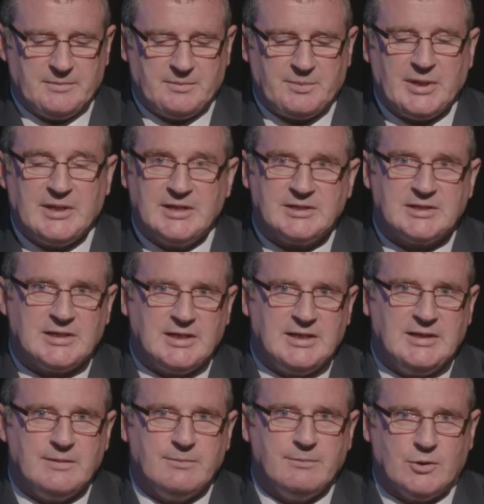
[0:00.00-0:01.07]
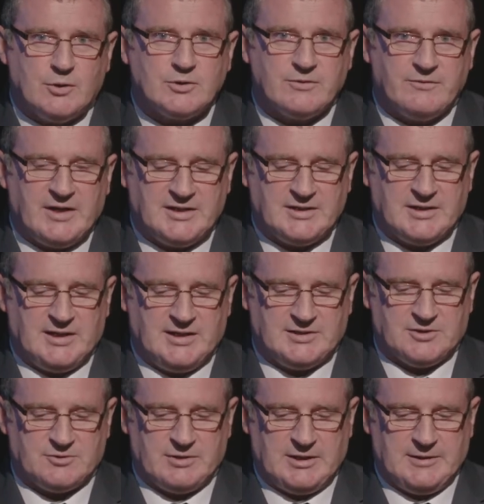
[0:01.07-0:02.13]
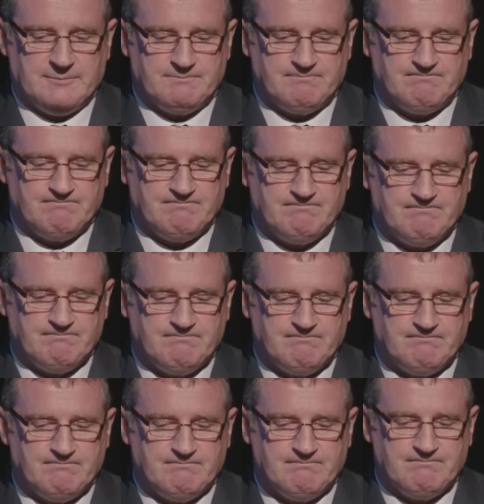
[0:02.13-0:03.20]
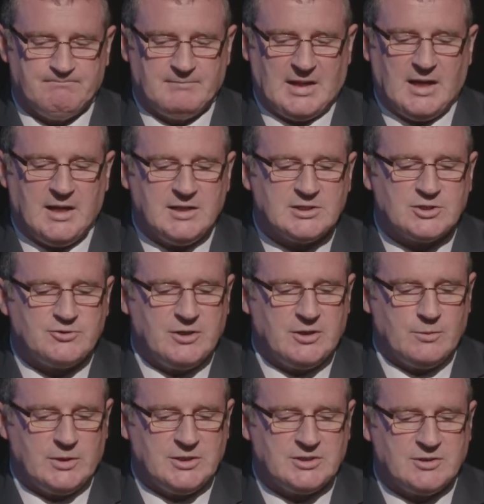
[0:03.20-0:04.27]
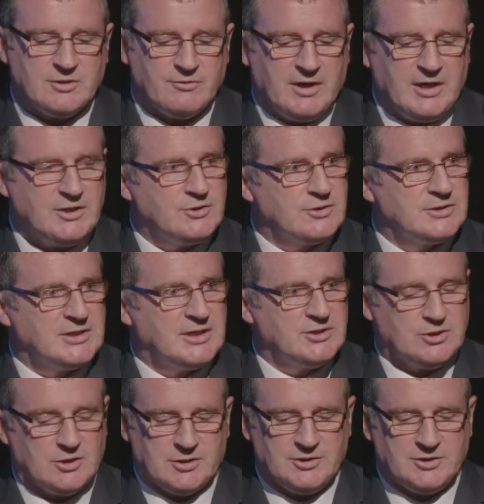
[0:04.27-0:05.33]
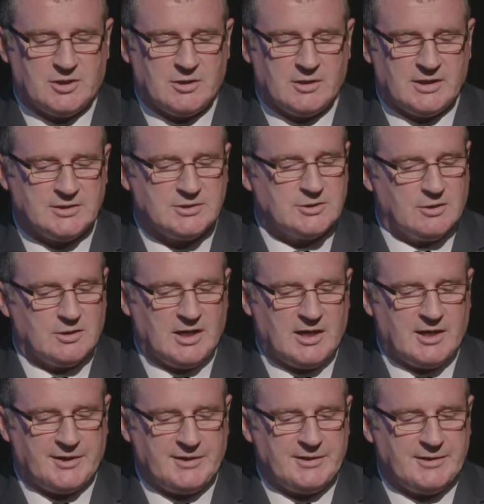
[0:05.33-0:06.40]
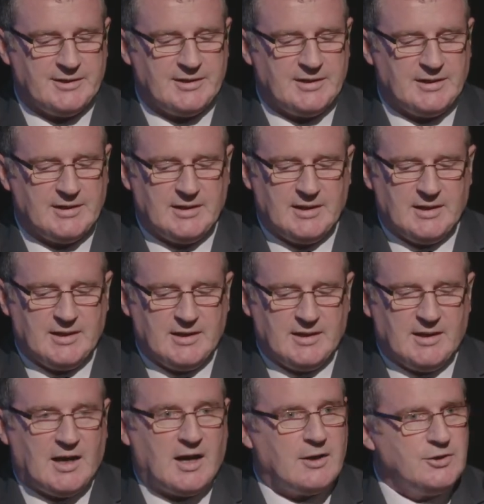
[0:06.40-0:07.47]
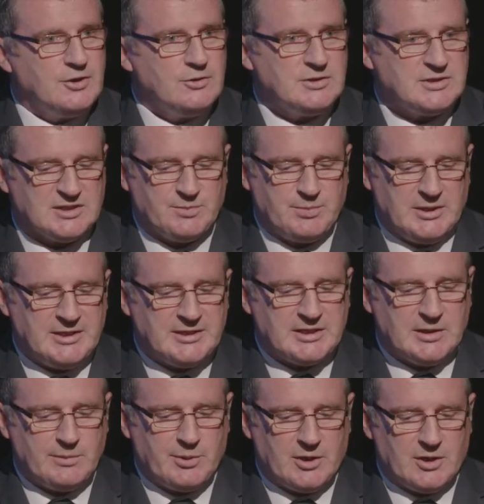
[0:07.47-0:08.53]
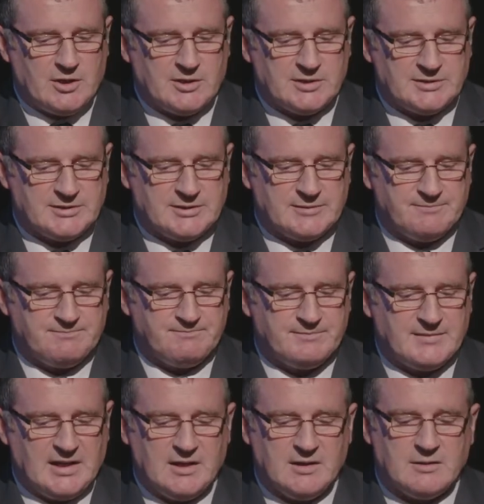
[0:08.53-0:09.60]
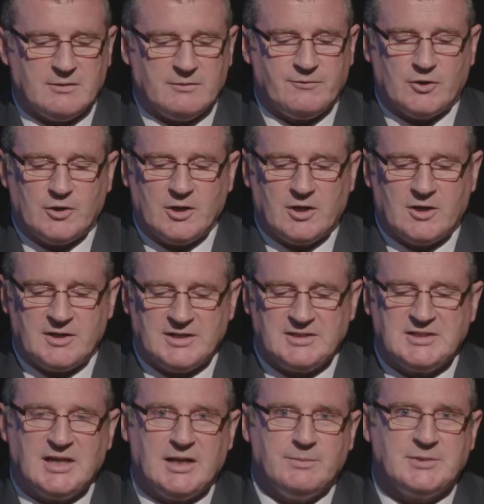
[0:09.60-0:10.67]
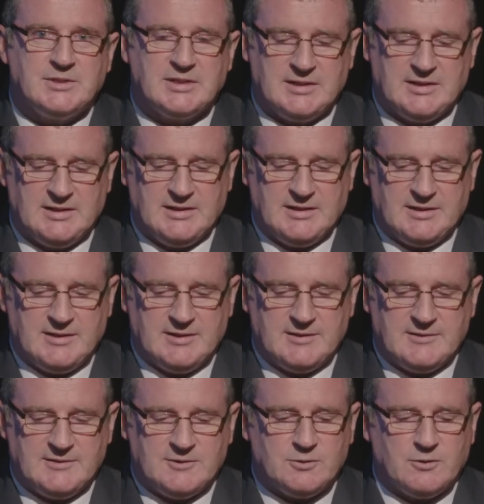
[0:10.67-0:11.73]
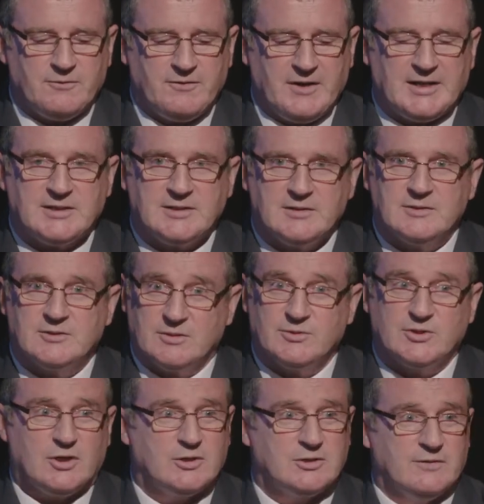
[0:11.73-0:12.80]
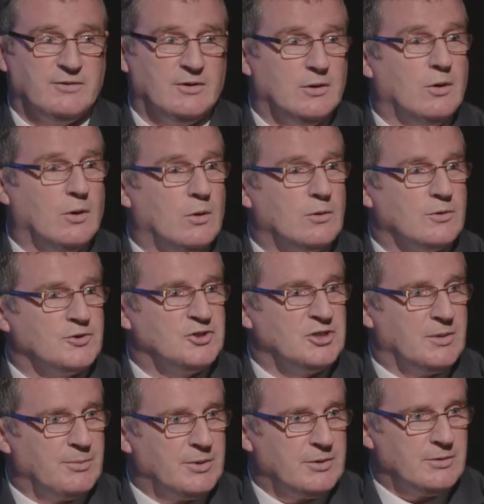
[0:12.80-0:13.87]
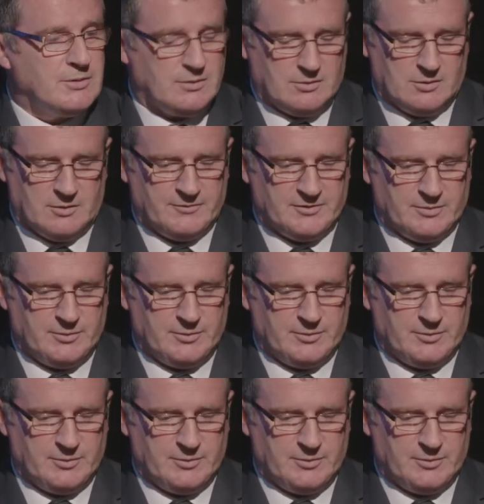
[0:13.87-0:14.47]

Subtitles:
politically motivated history, a history in which the Rangers at Jullundar and Solon are used as political pawns in a forlorn attempt to effect some sort of ownership over the